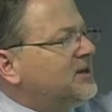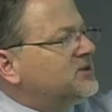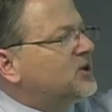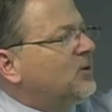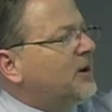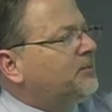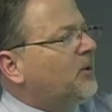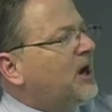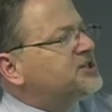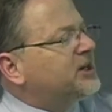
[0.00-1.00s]
So a
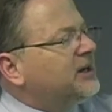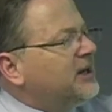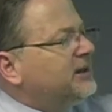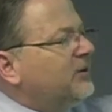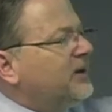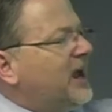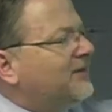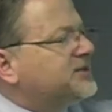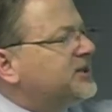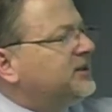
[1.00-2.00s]
project that would
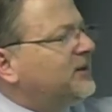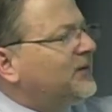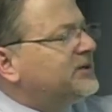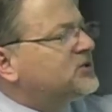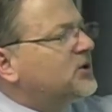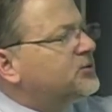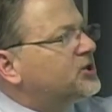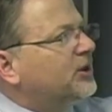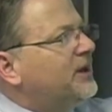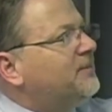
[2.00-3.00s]
have a significant
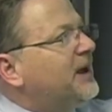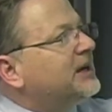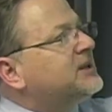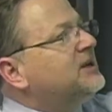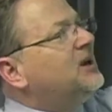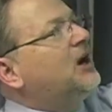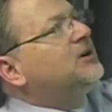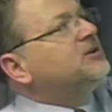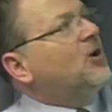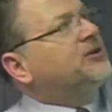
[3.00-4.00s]
social impact
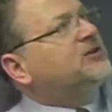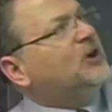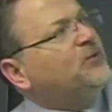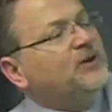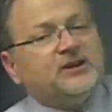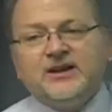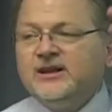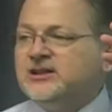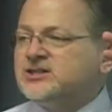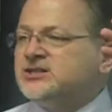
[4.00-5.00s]
different than
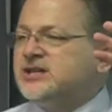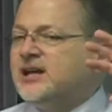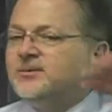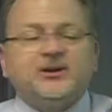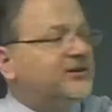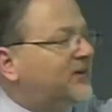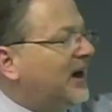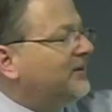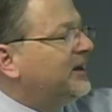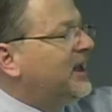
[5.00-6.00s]
the sustainable
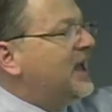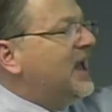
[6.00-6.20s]
environment.